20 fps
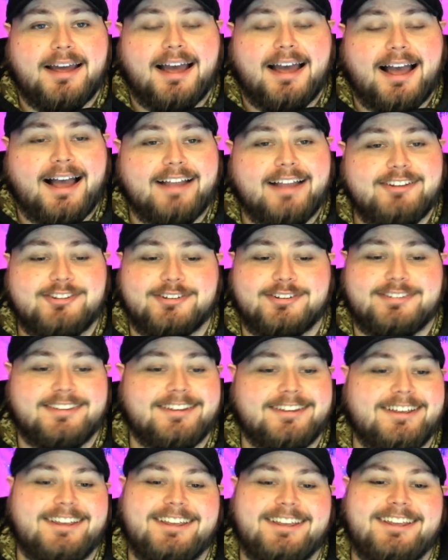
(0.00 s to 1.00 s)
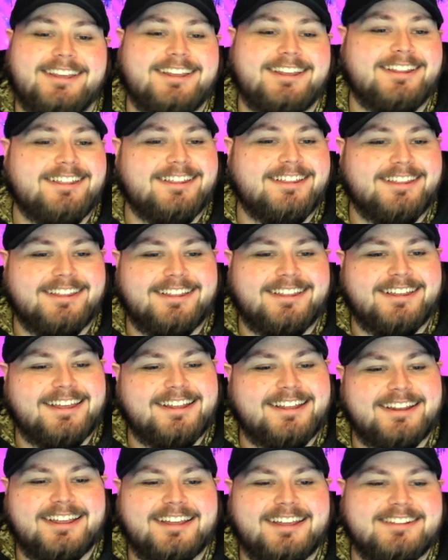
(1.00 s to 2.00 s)
I just,
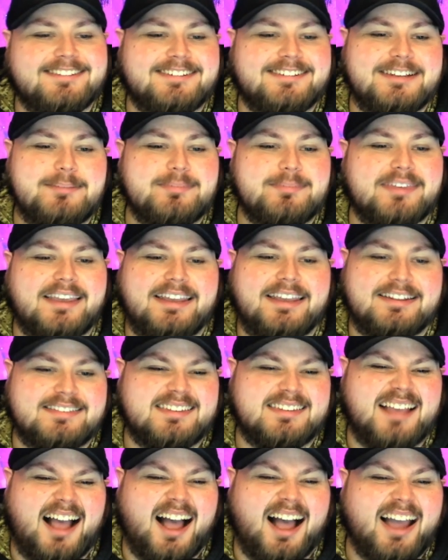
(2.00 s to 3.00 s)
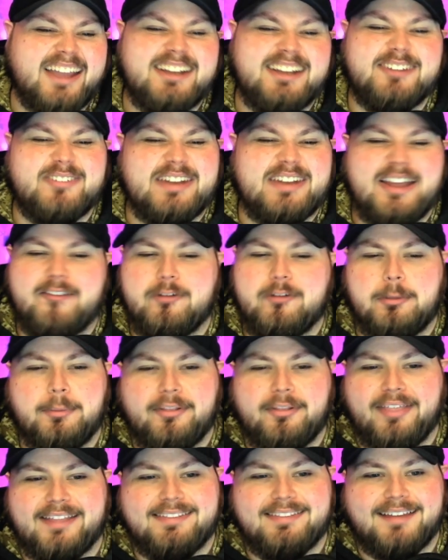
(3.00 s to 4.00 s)
it seems like it's kind of
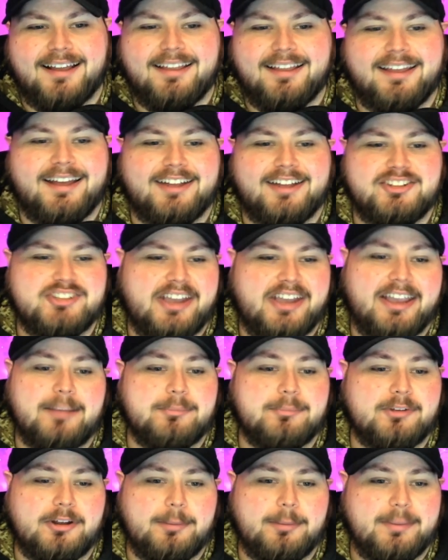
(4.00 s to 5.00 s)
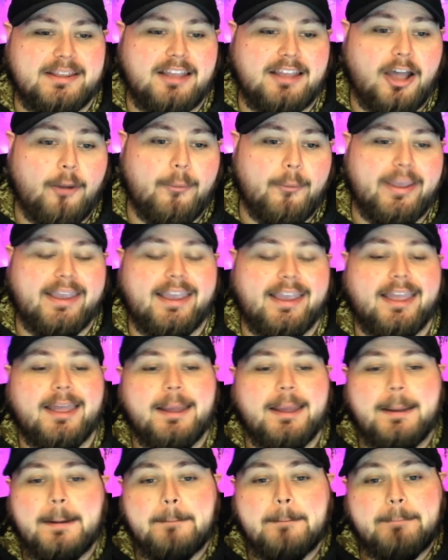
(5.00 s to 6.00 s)
inevitable that JM's going to be going.
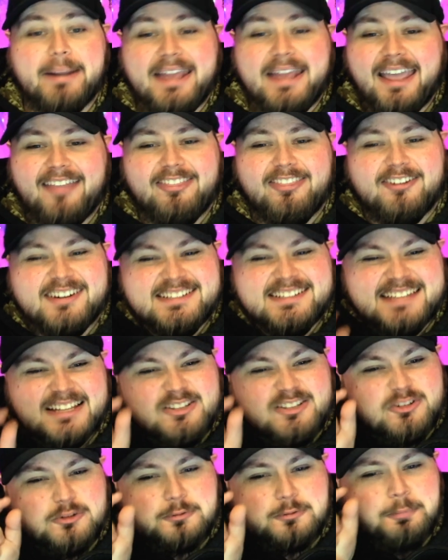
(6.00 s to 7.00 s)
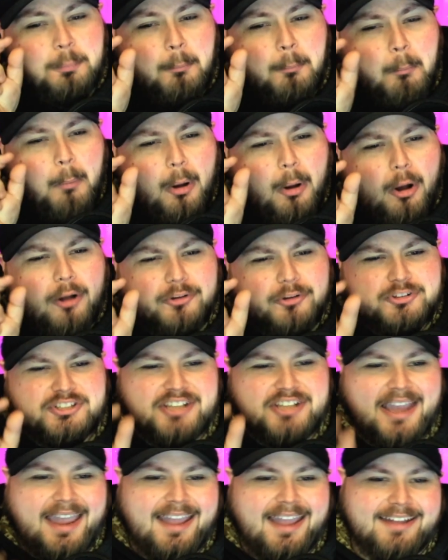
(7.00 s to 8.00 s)
But again, there is that small
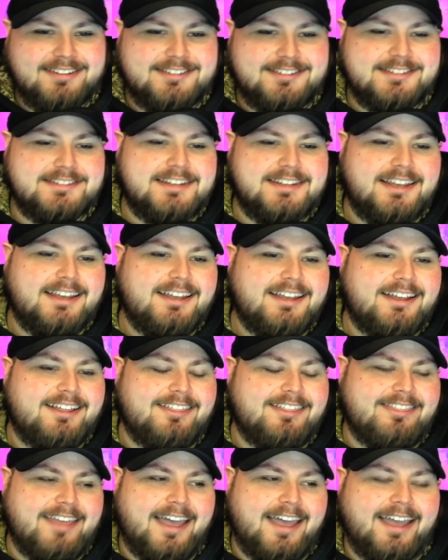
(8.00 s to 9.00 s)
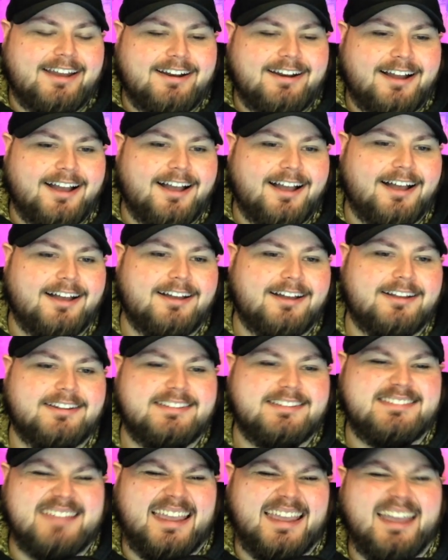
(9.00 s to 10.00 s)
chance that
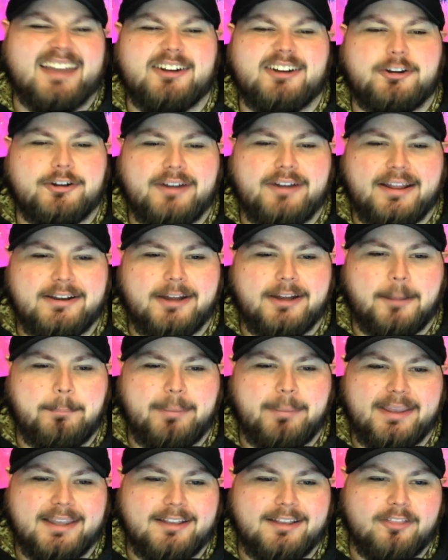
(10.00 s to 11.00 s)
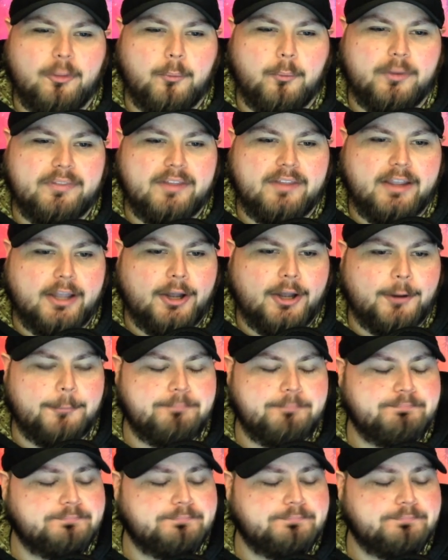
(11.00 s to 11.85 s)
Dan could end up being the one to go.